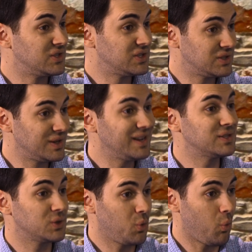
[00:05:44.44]

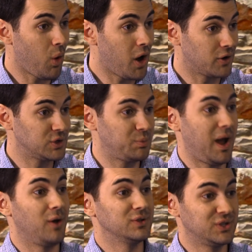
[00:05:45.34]
six water
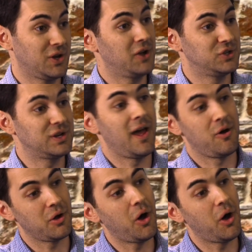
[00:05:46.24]
spouts touch down